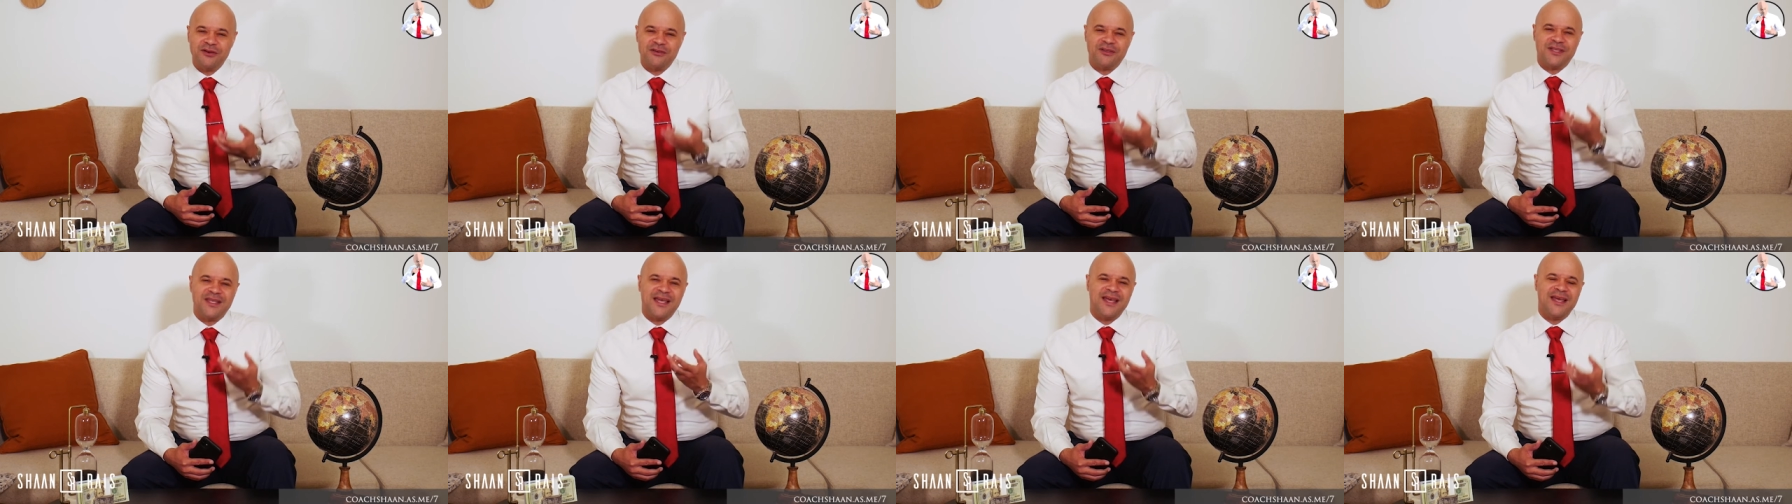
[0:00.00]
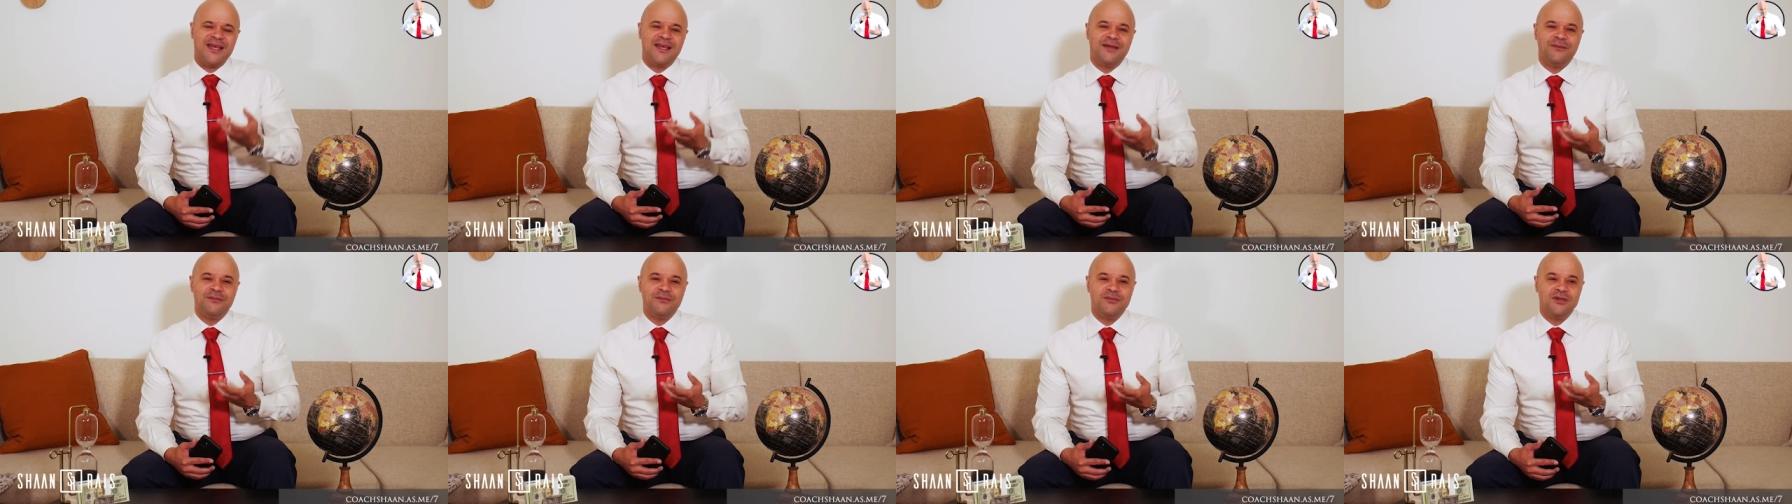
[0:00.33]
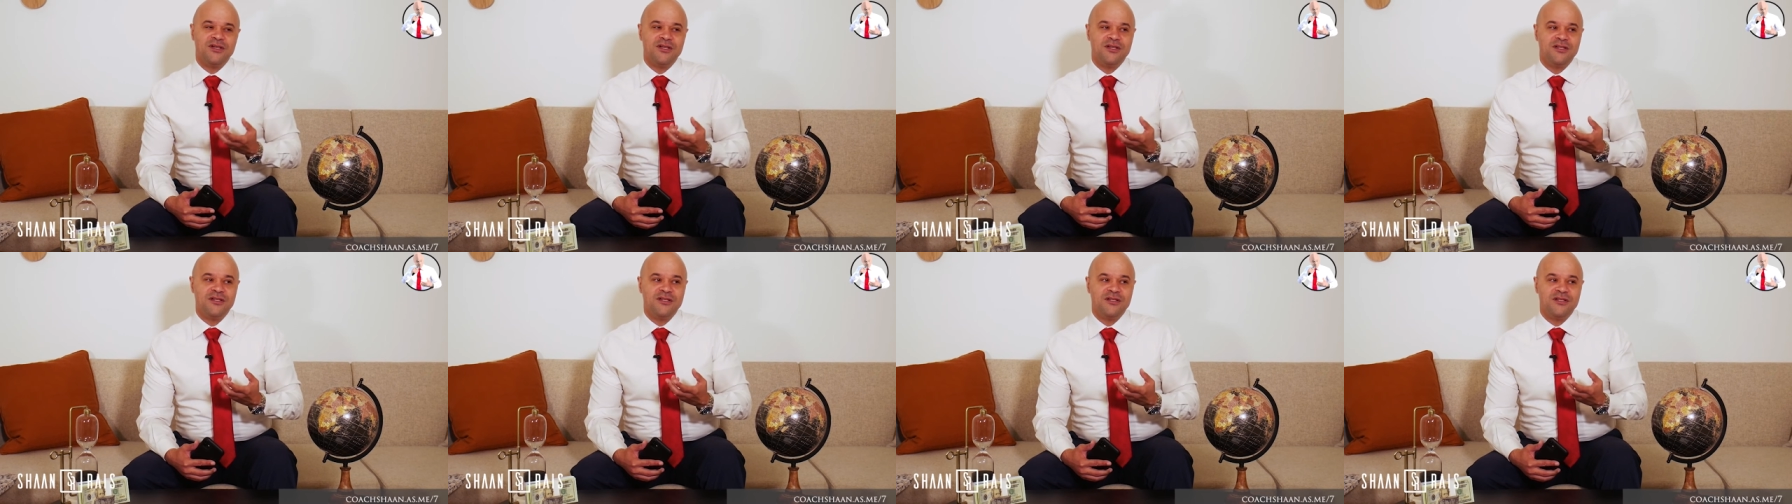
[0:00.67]
game,
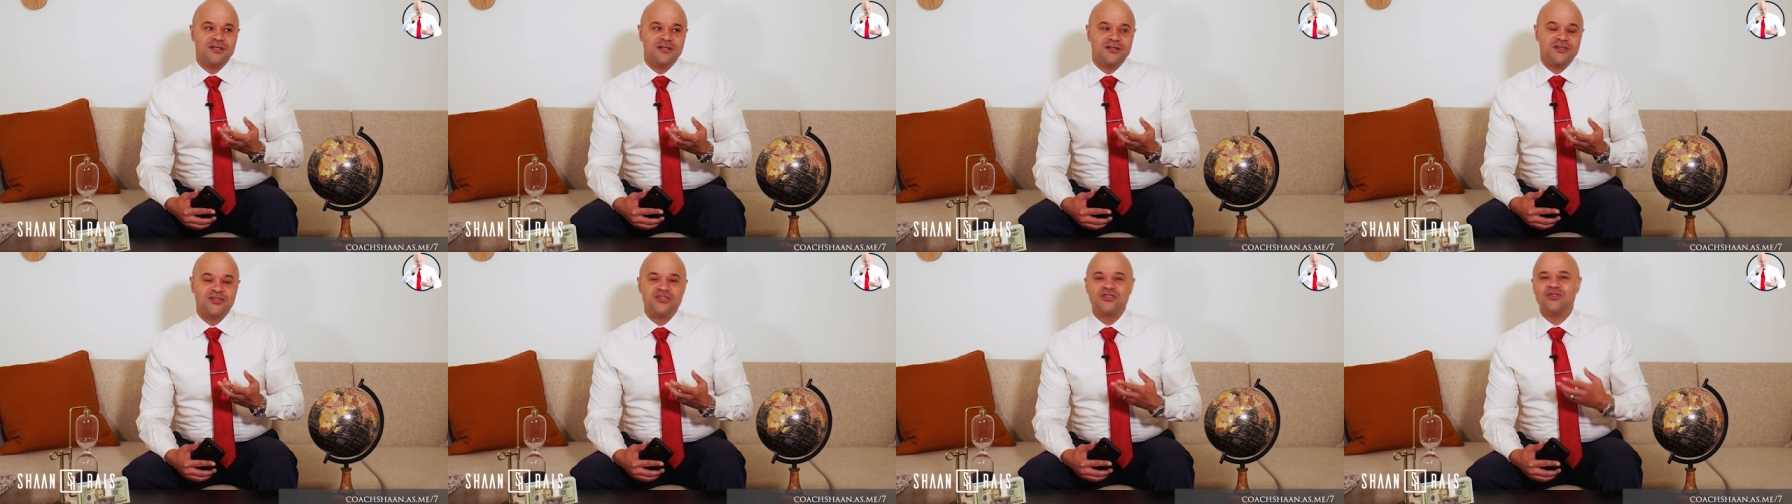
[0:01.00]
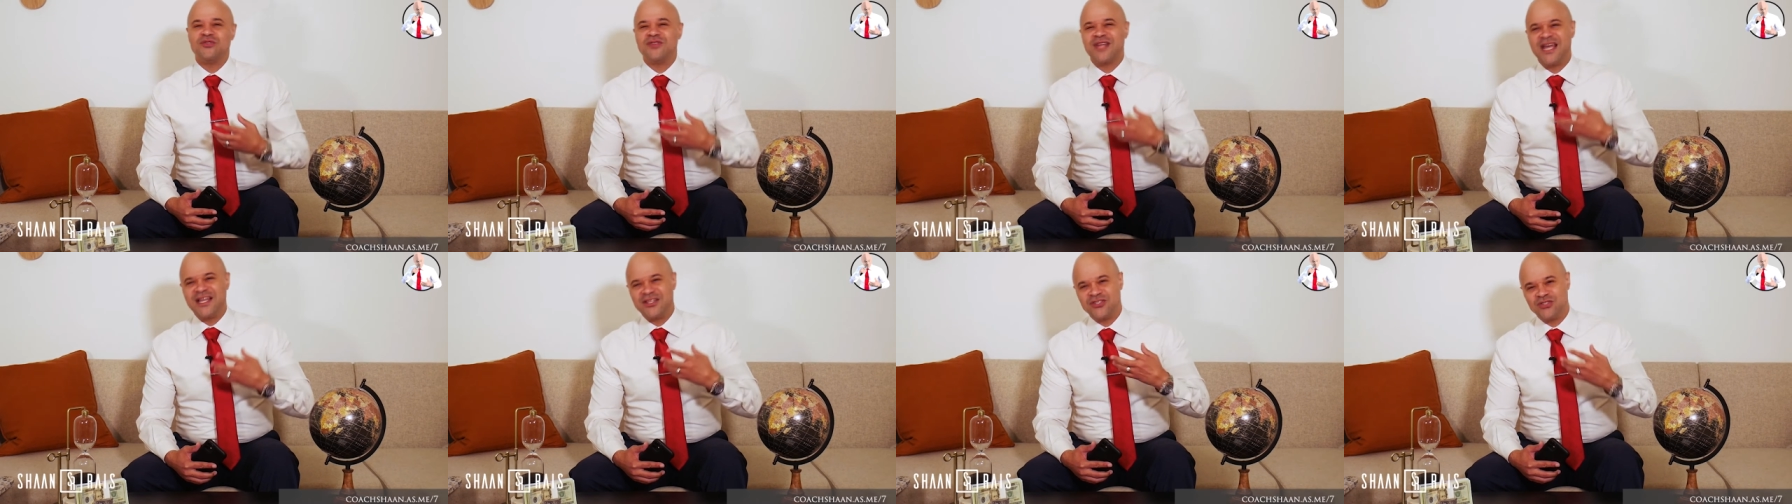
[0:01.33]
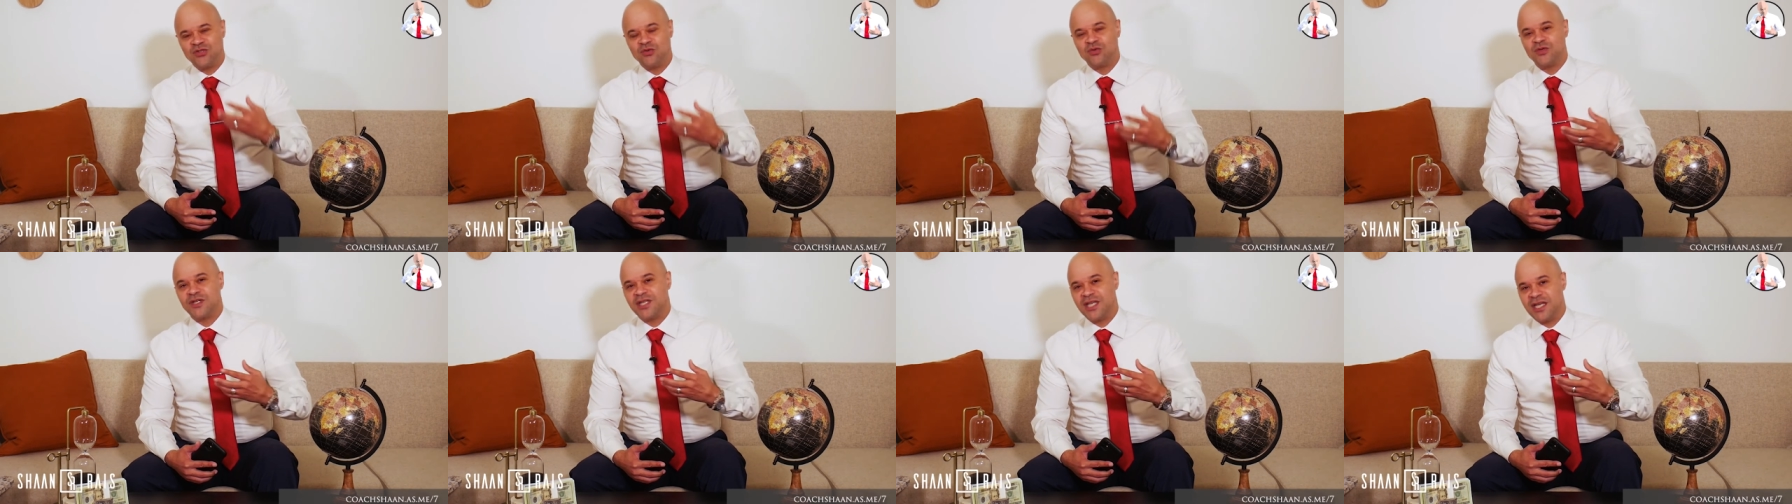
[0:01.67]
so that's
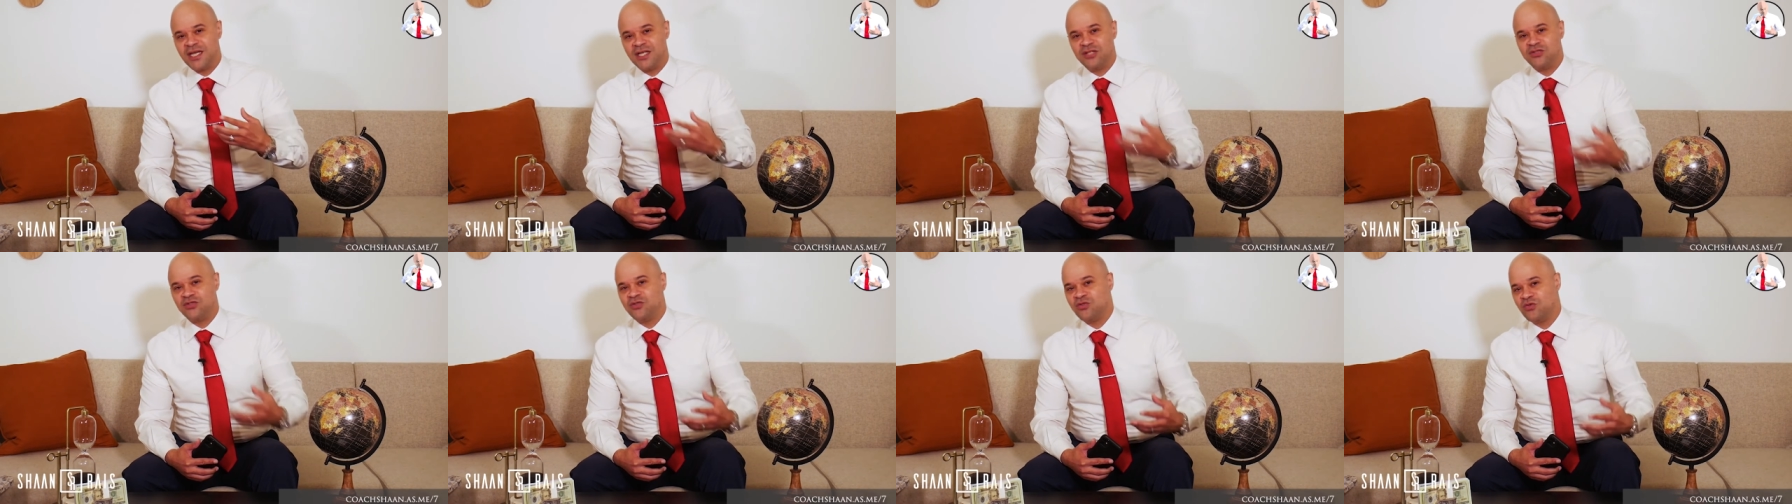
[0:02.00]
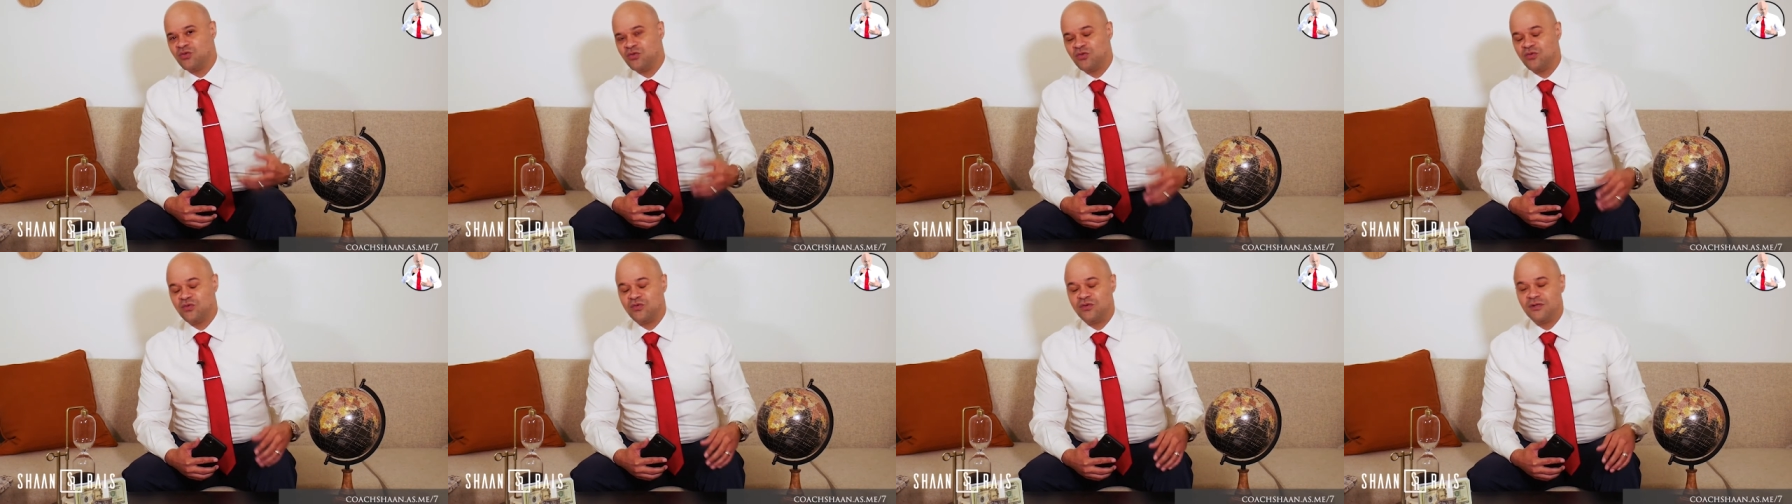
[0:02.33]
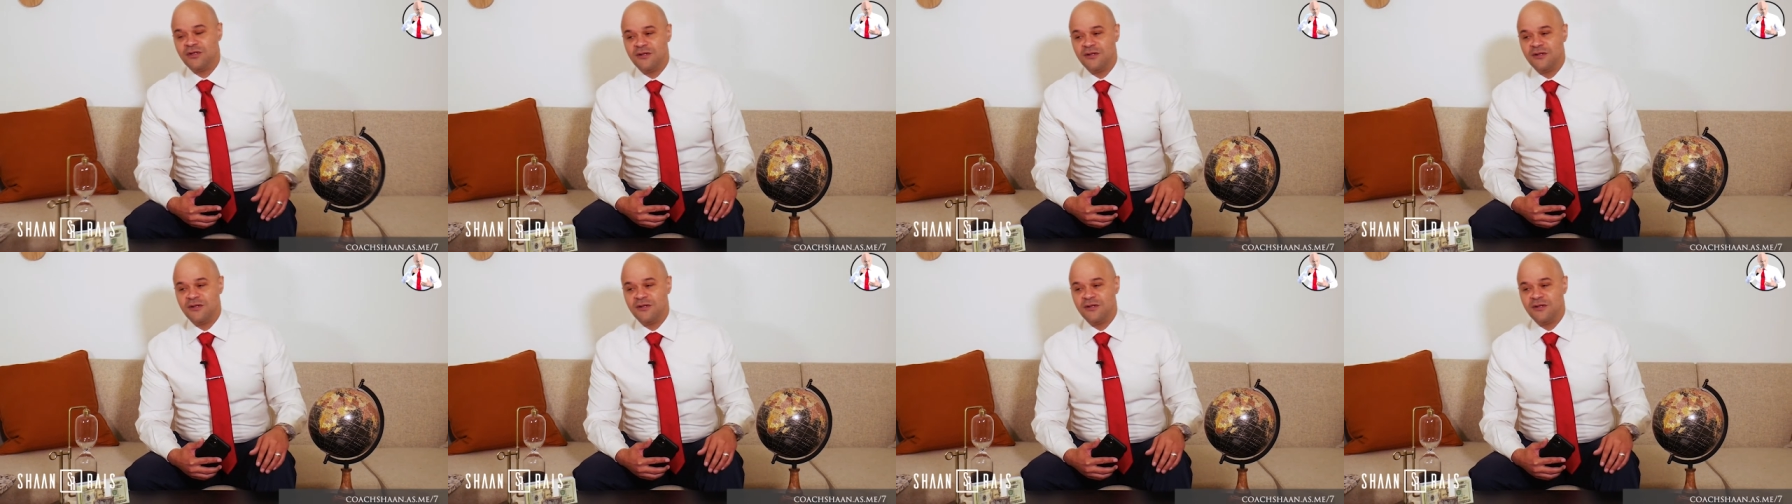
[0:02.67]
okay too.